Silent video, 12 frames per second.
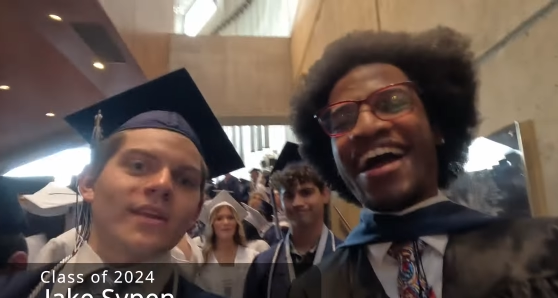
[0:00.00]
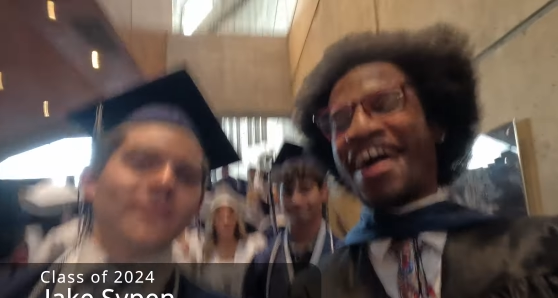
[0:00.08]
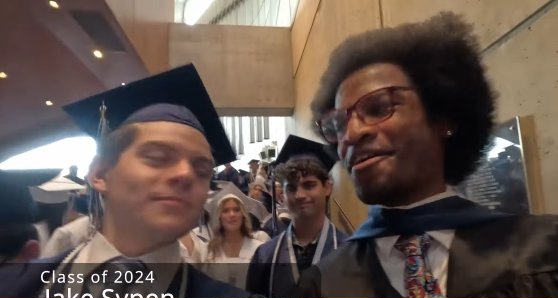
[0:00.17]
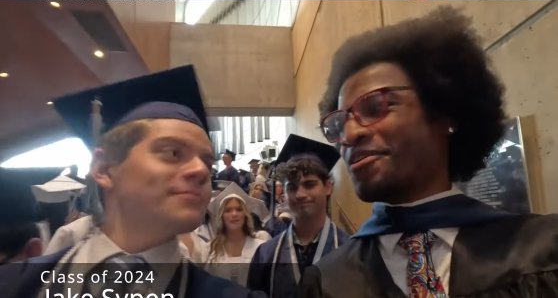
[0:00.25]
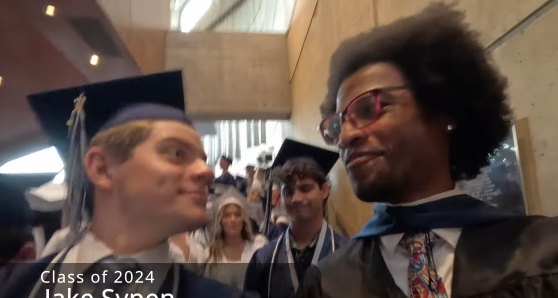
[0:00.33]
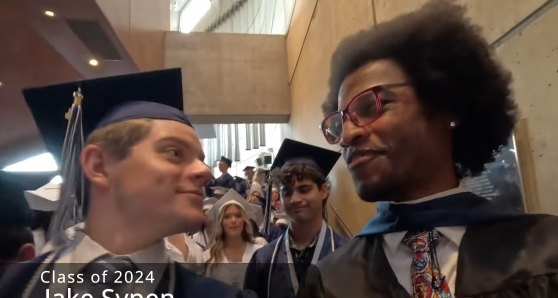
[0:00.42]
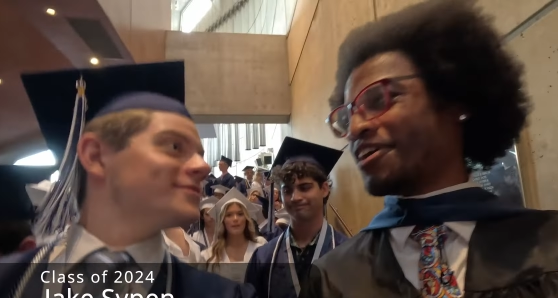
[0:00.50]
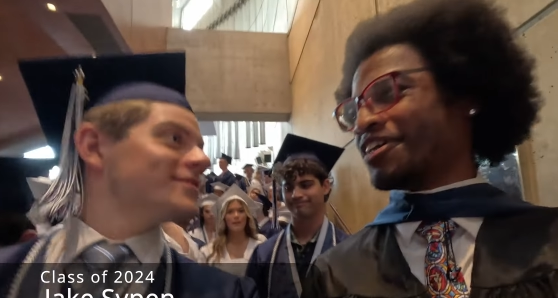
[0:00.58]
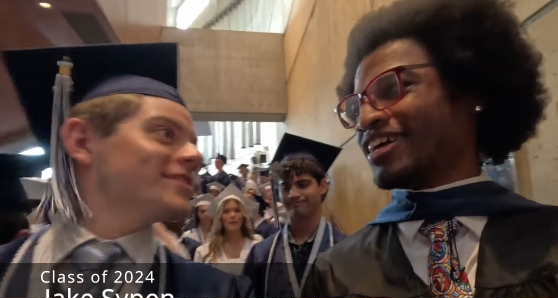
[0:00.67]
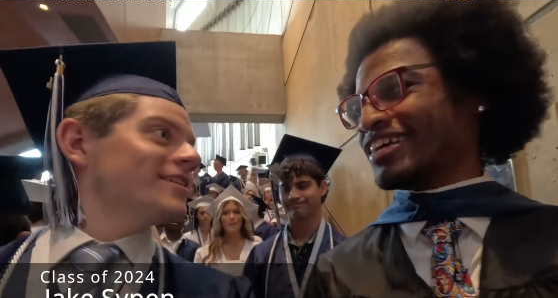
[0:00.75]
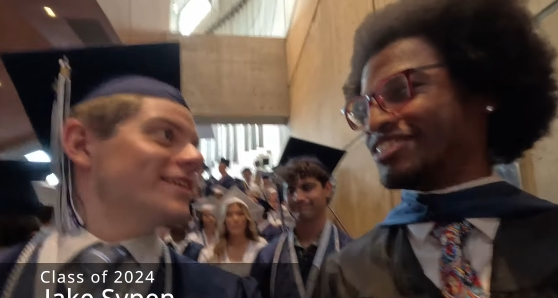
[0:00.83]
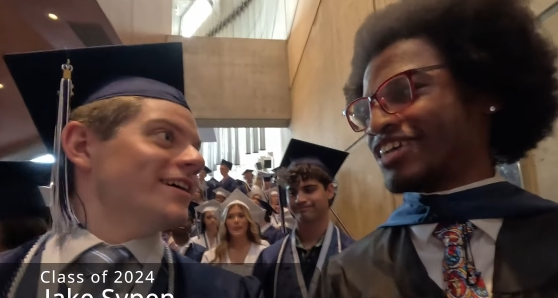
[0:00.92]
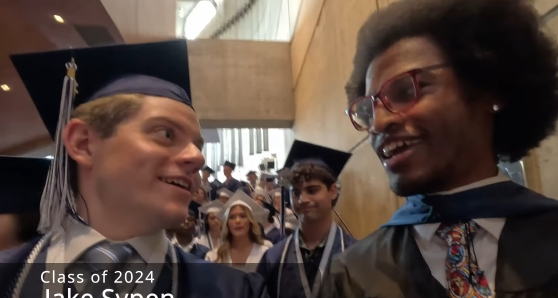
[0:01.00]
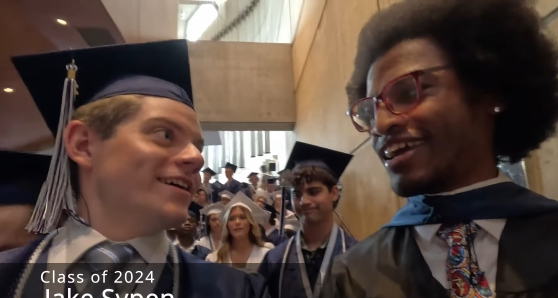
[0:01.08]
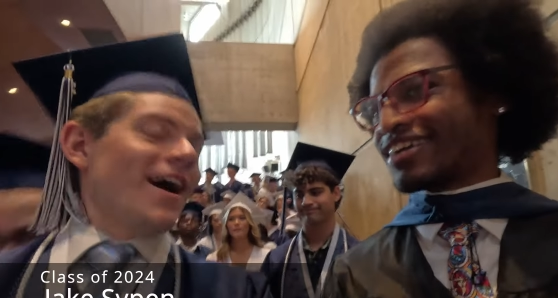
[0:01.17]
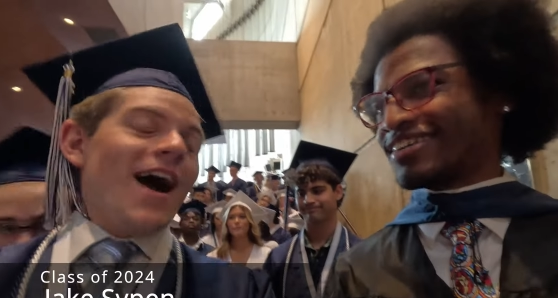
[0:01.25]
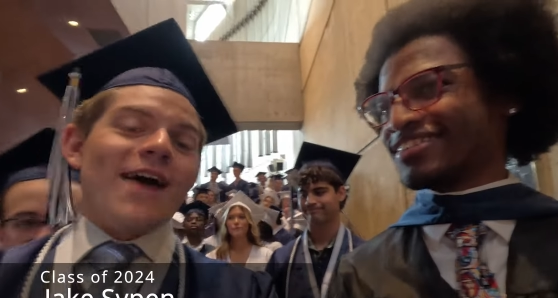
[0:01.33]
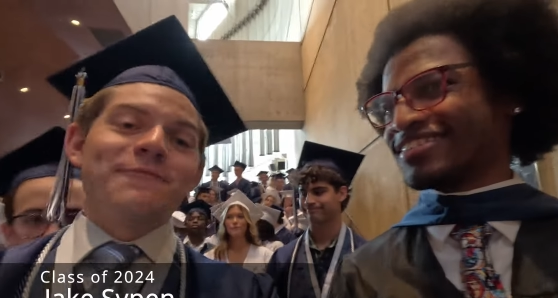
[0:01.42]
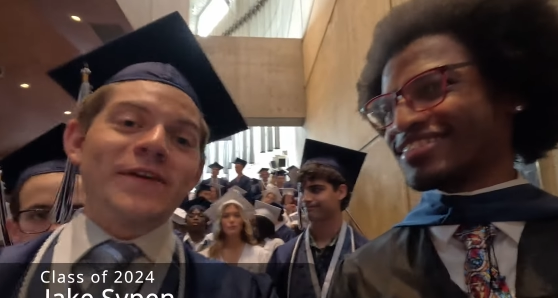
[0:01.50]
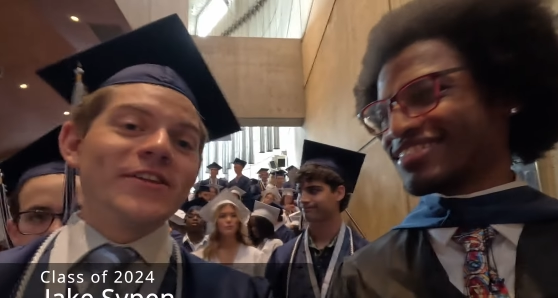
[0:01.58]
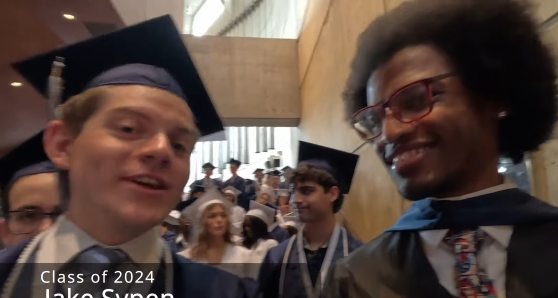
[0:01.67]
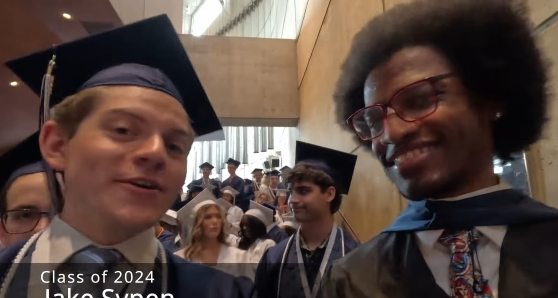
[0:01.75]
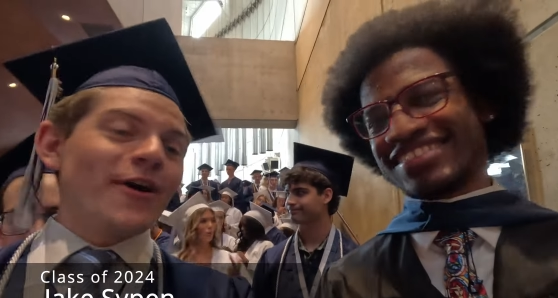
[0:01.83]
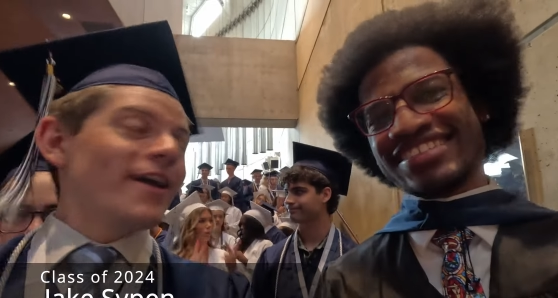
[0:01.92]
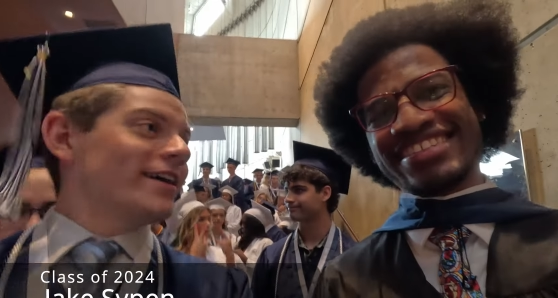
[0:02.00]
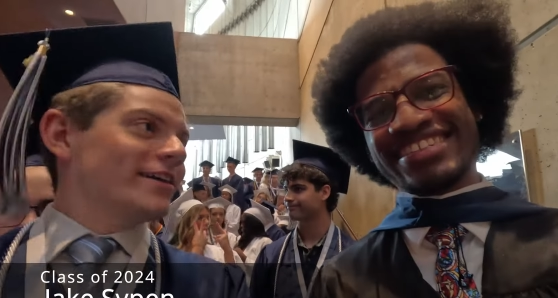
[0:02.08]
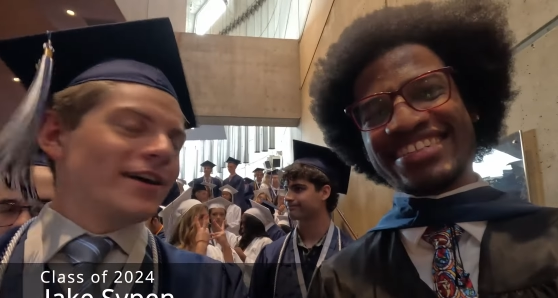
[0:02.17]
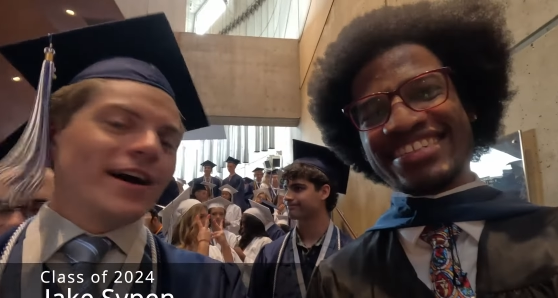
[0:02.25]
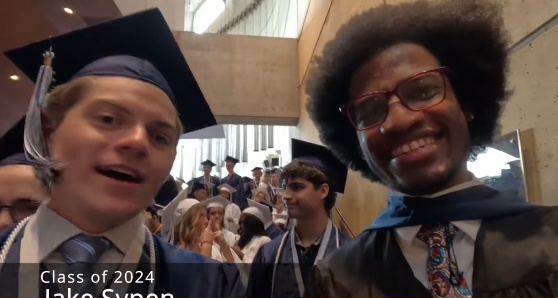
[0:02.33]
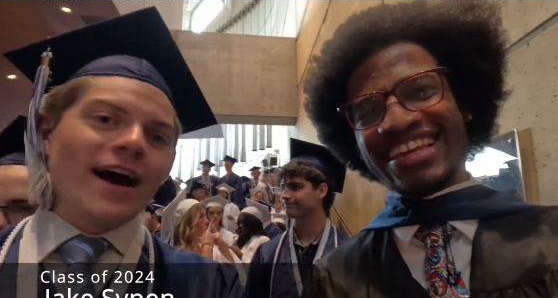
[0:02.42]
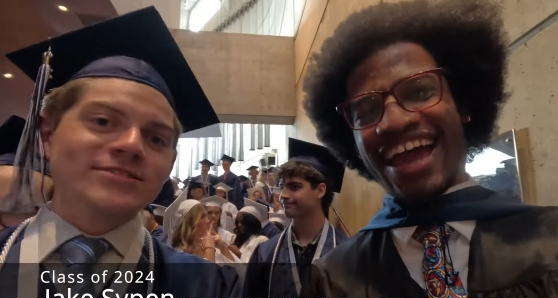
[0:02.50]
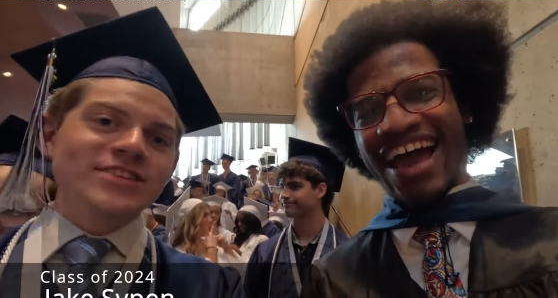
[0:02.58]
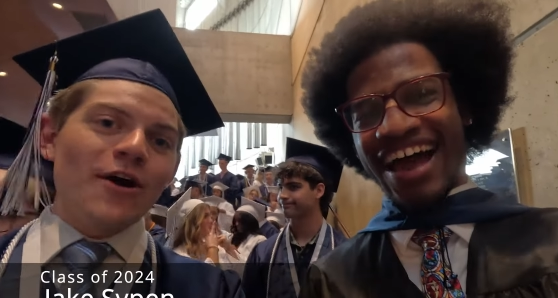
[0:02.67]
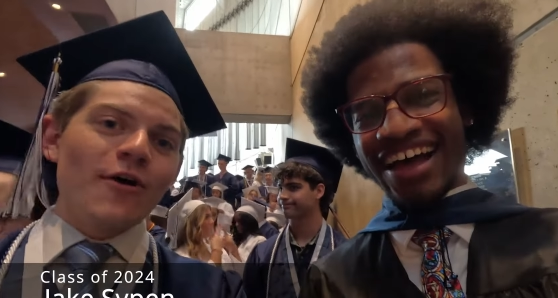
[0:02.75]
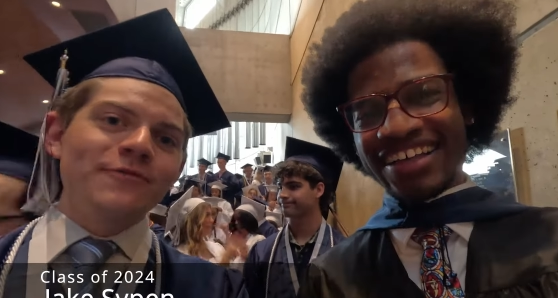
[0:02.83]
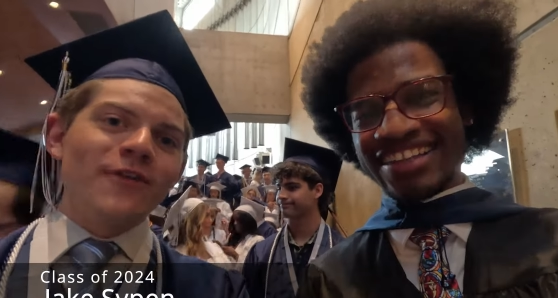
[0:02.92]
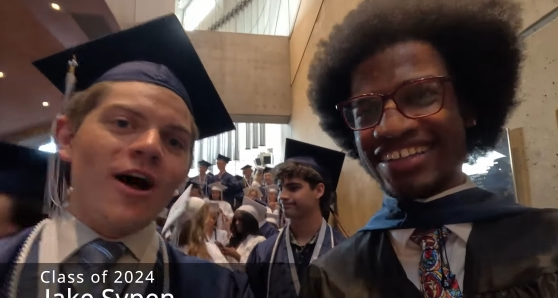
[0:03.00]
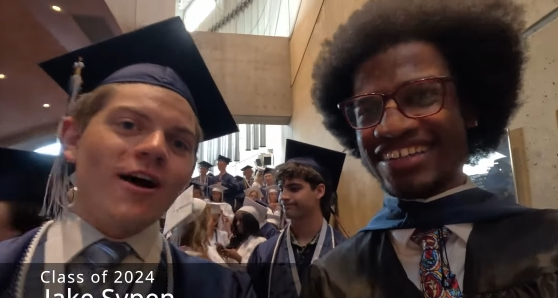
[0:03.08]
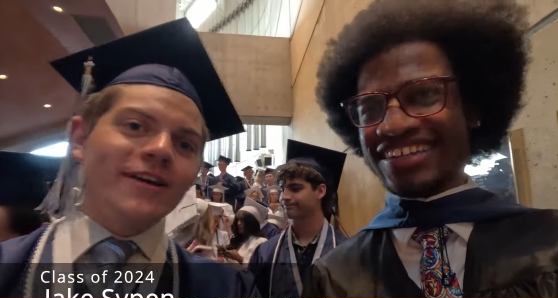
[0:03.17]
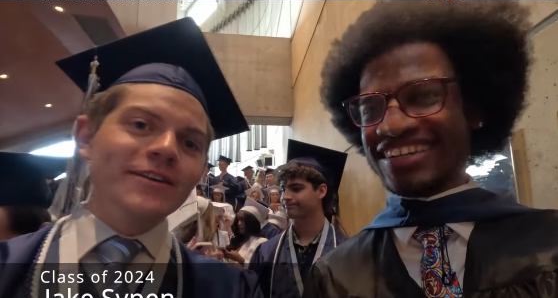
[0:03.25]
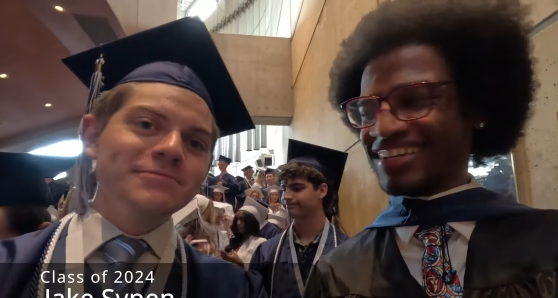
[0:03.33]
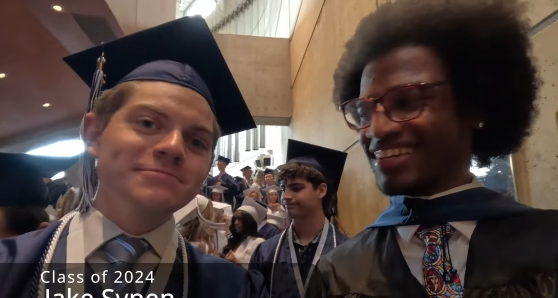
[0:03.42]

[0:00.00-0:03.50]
Speaker 1: How we feeling, Jake? I'm feeling great. Yeah? How's it going, vlog?